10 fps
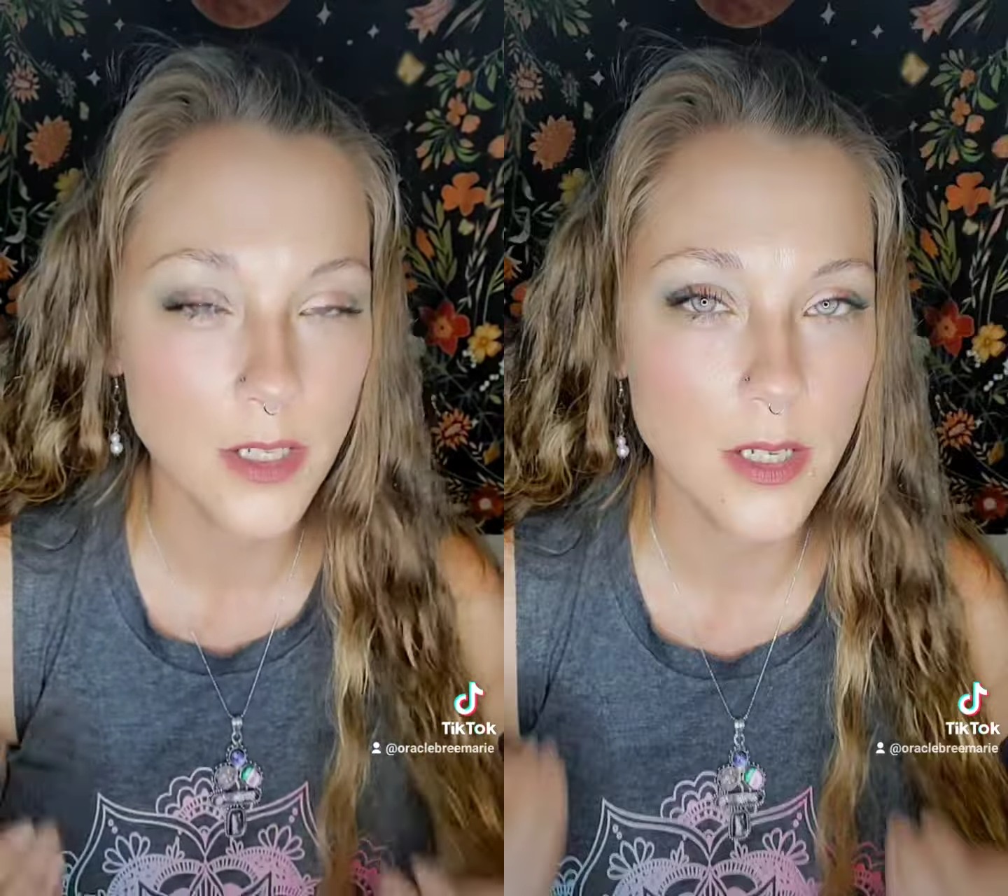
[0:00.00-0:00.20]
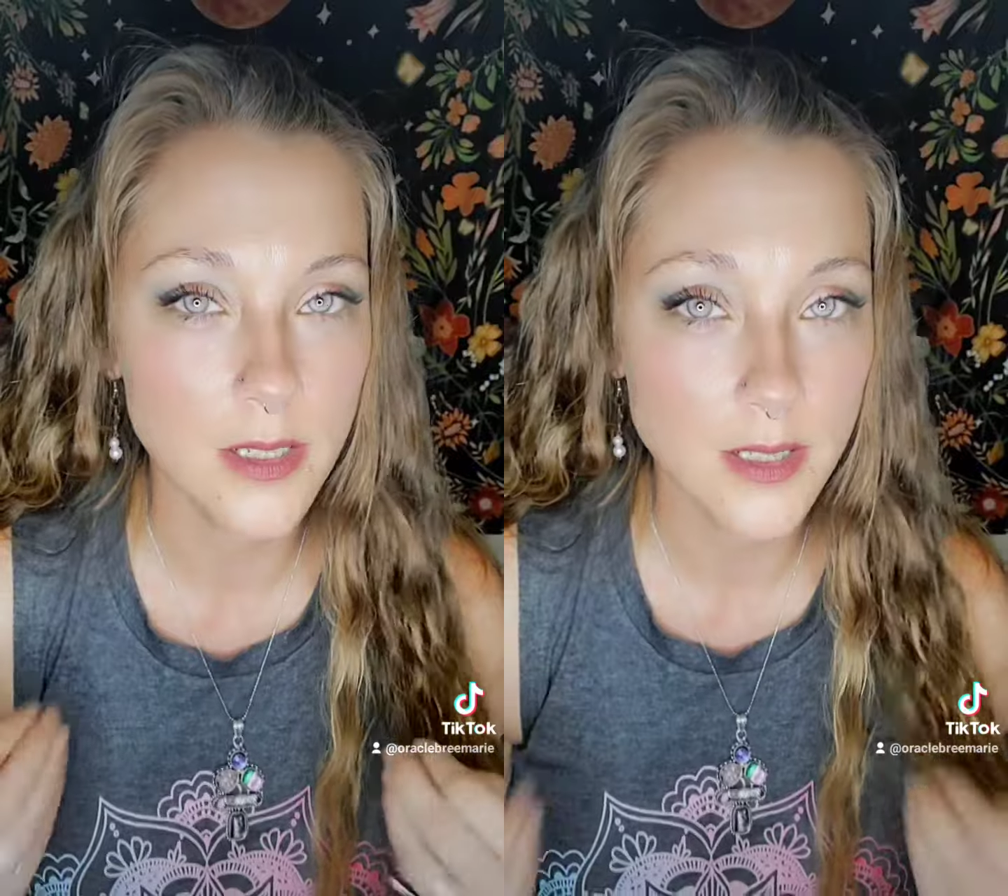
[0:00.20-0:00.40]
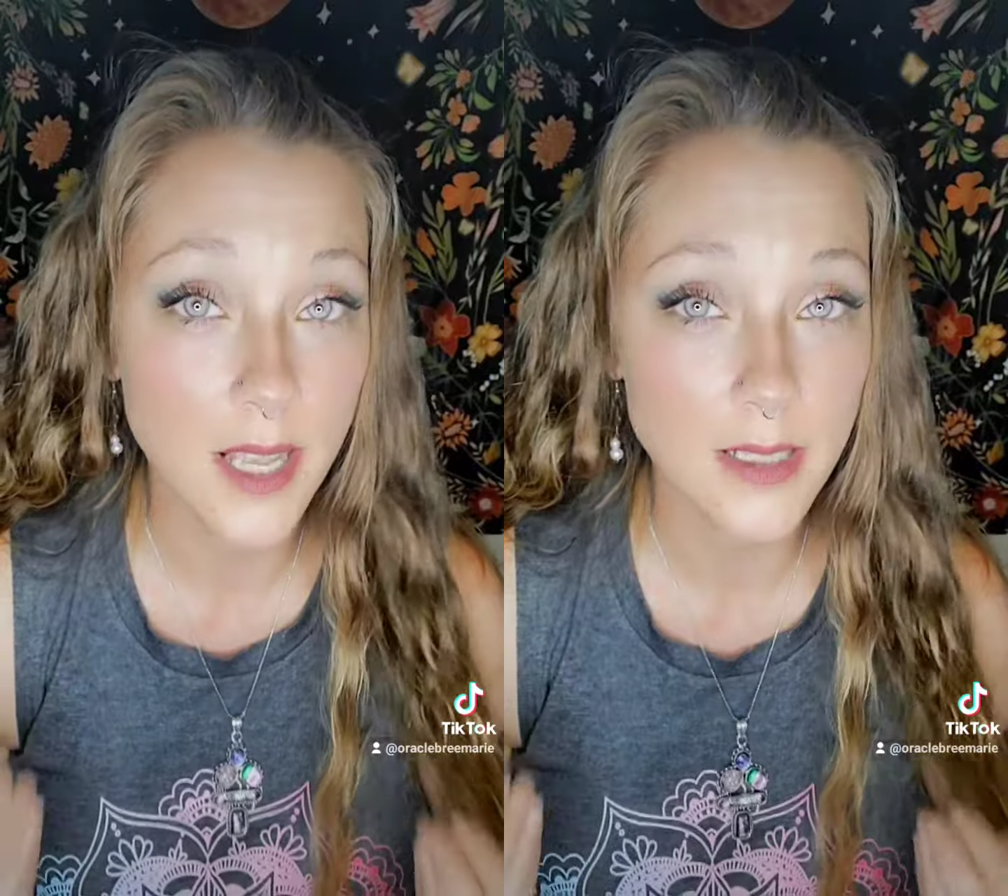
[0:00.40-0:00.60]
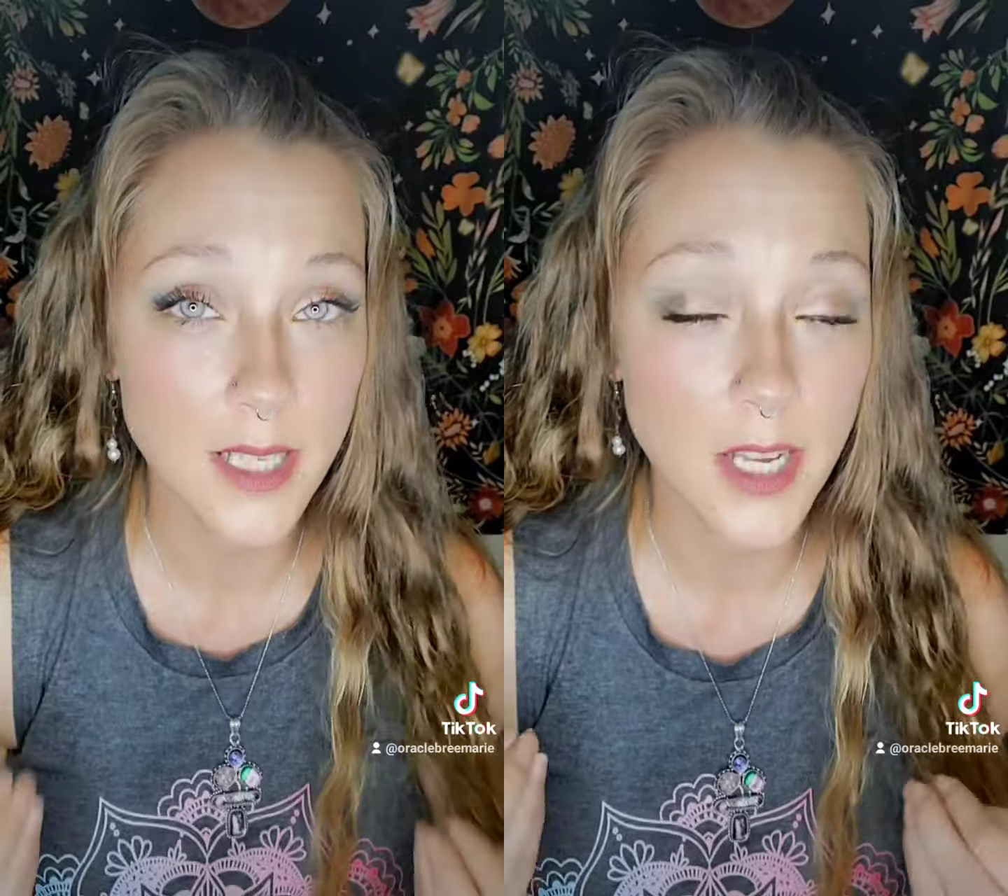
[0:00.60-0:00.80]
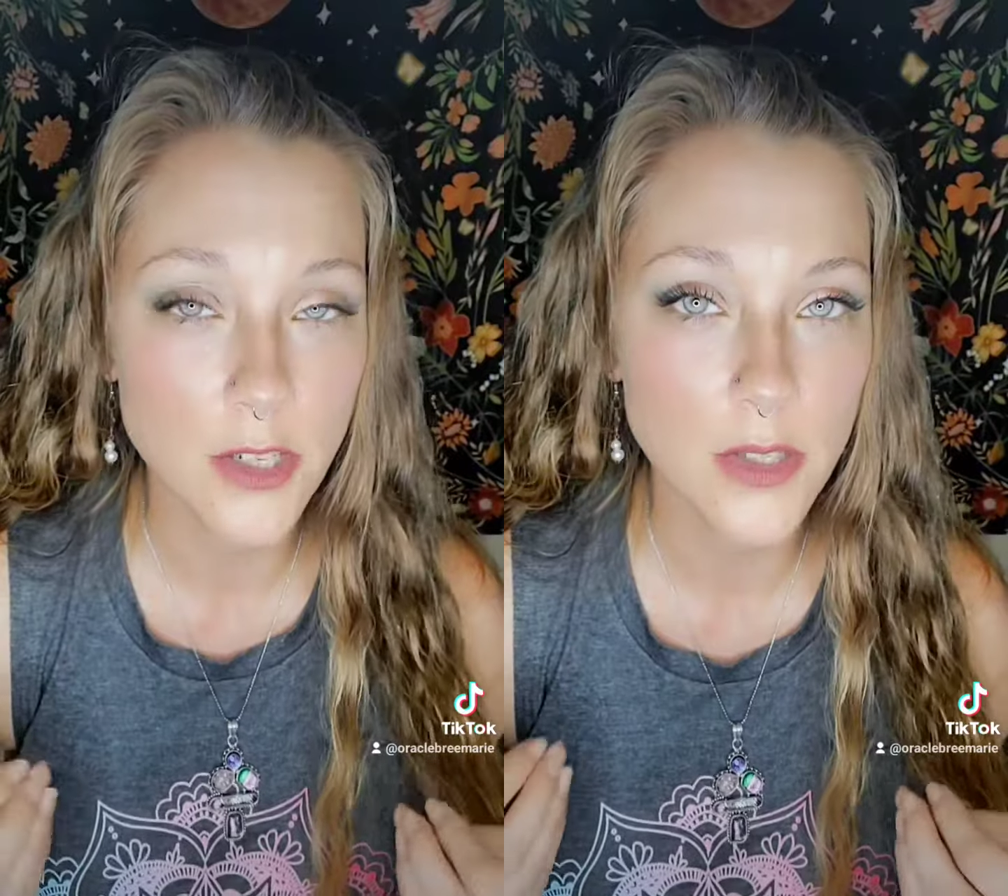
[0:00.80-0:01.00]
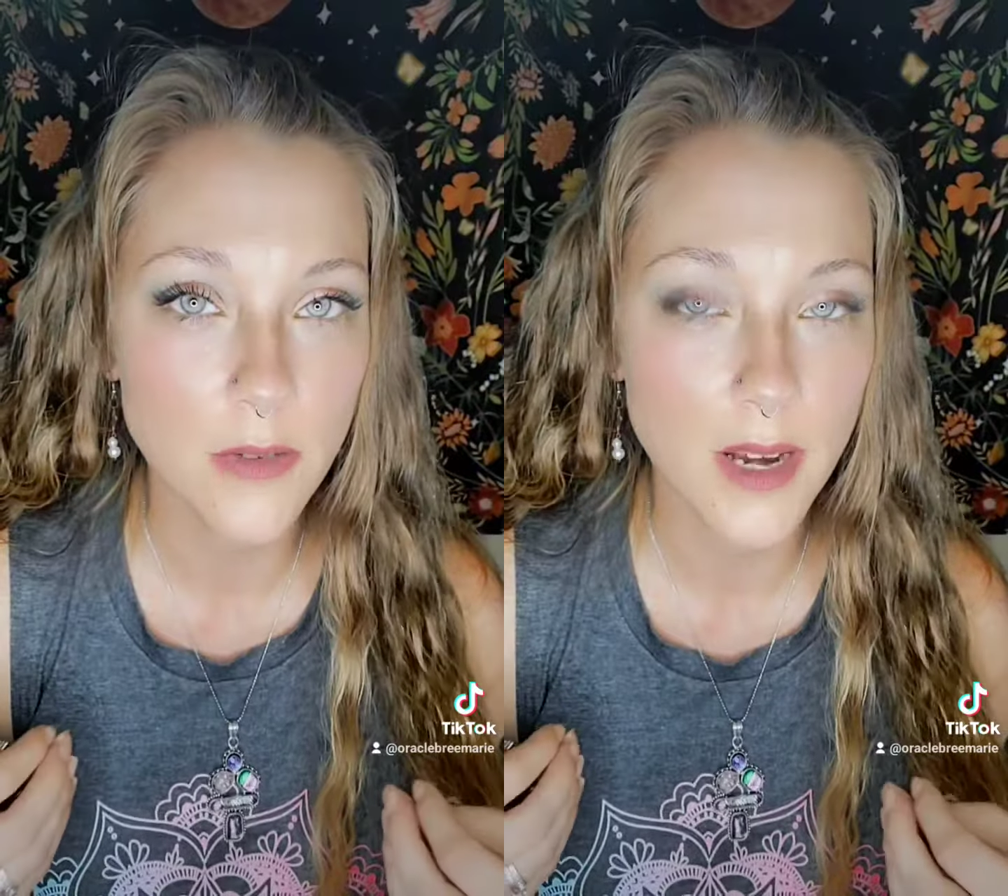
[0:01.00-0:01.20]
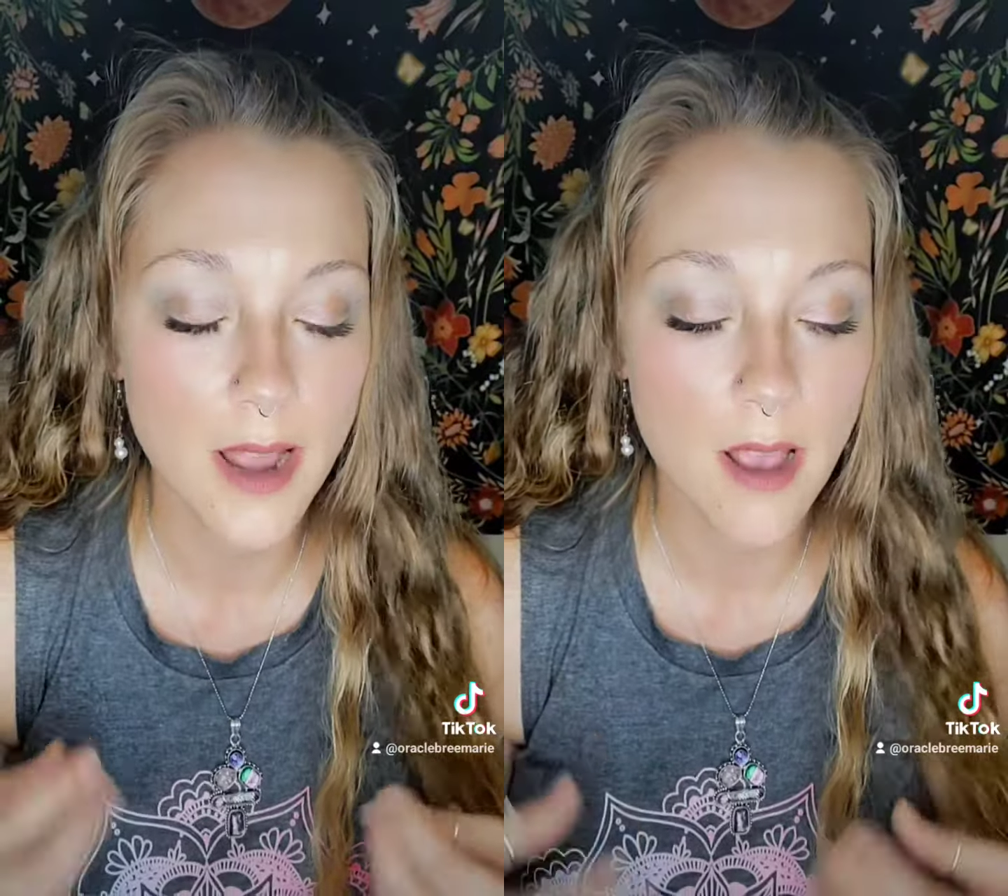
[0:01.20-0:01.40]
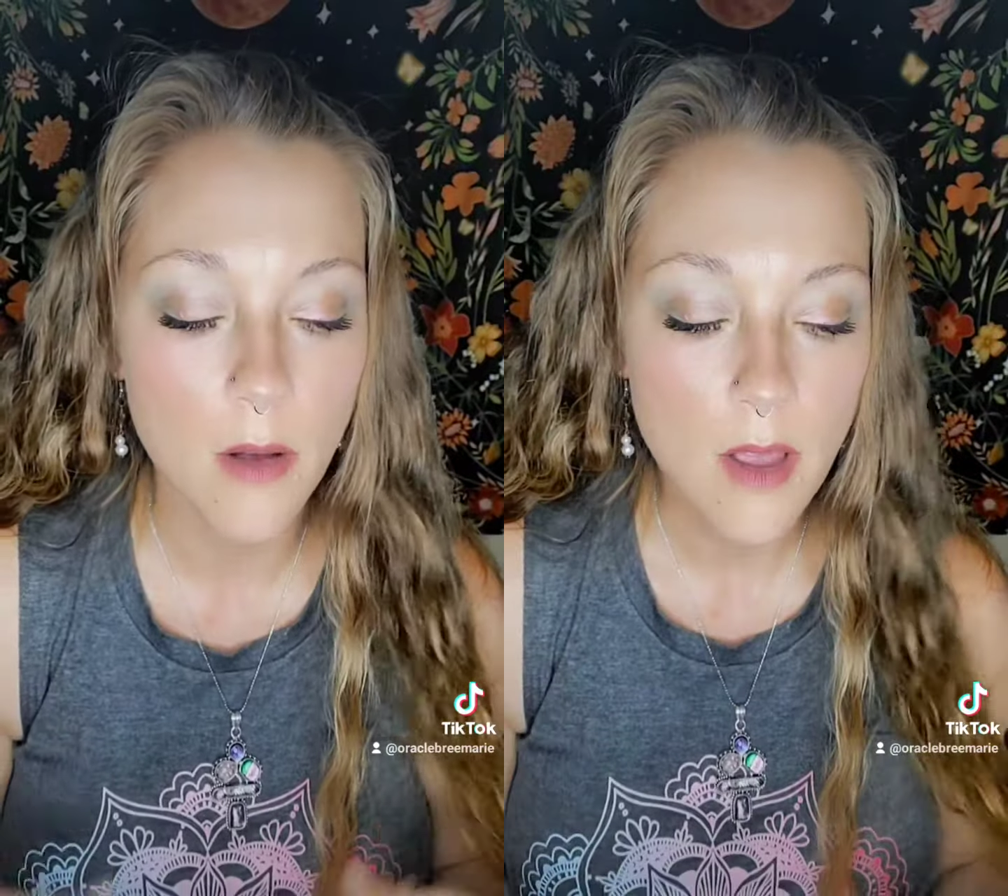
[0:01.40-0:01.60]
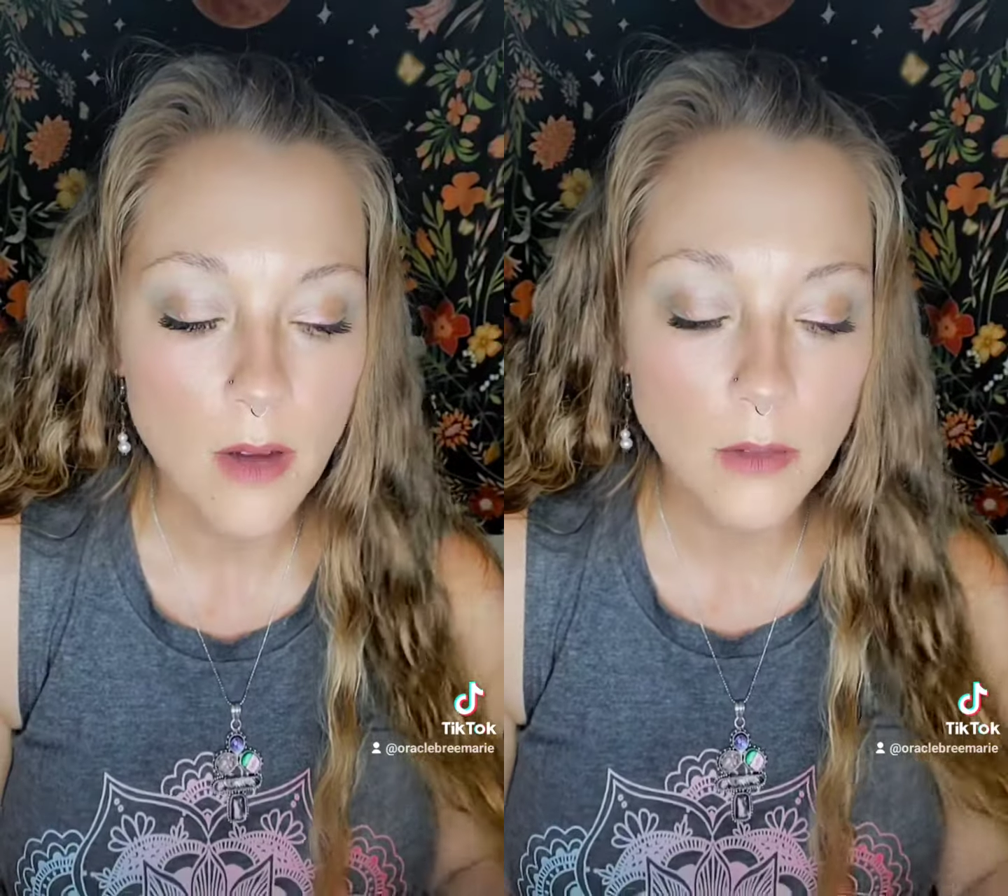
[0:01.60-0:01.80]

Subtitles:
to set intentions right now.